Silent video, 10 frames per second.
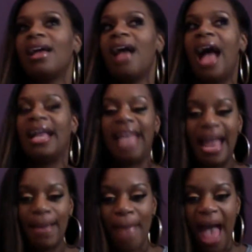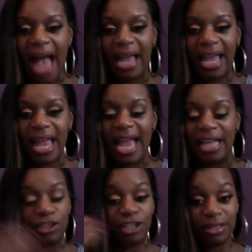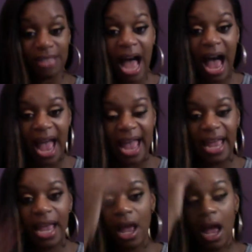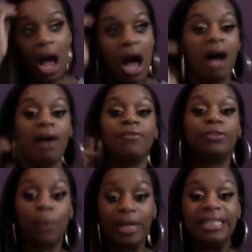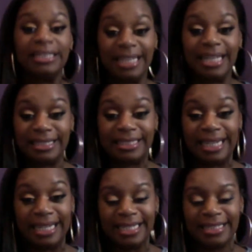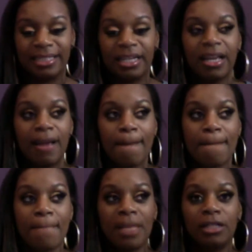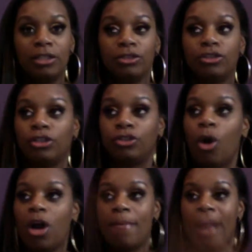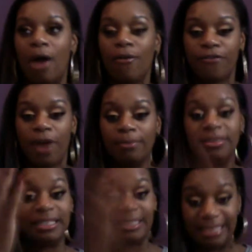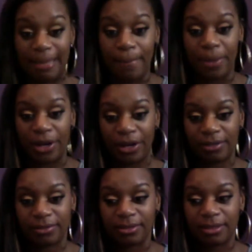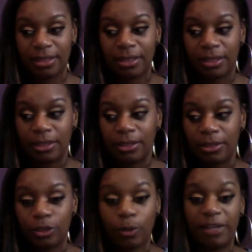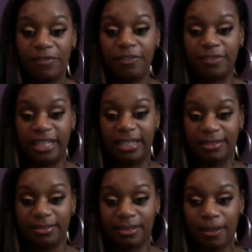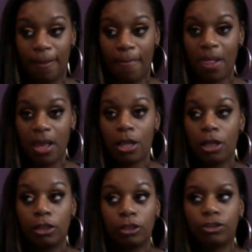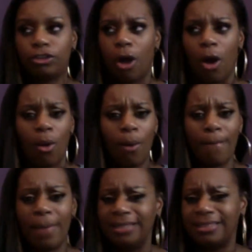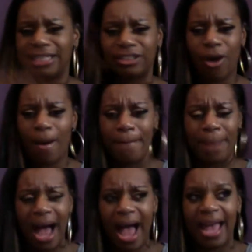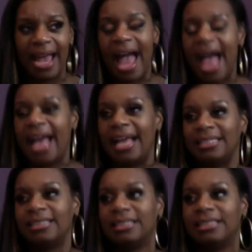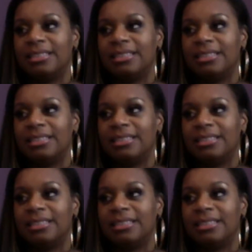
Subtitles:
I came back in July of 2016 to talk about from December 2015. So months has gone by, and